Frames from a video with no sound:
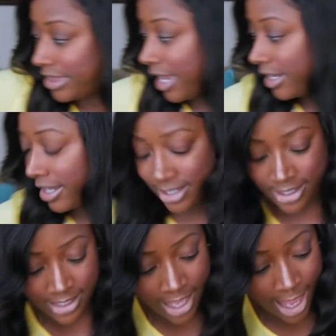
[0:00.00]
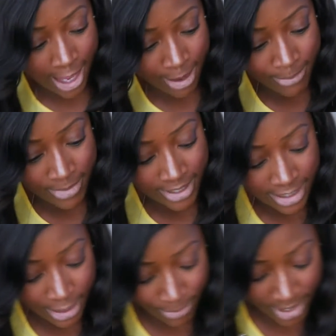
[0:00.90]
that, honey, to aim
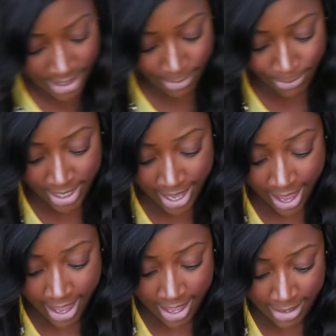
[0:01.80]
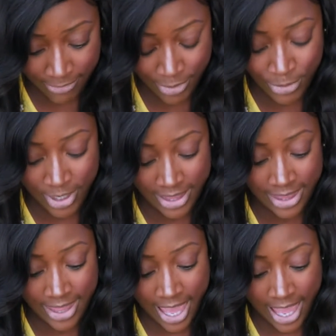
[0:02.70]
to misbehave. You
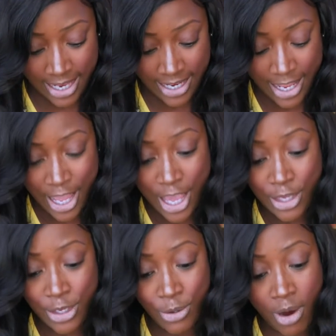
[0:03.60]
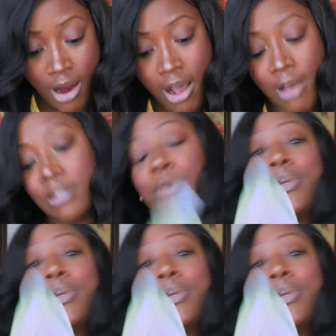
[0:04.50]
getting that. You are also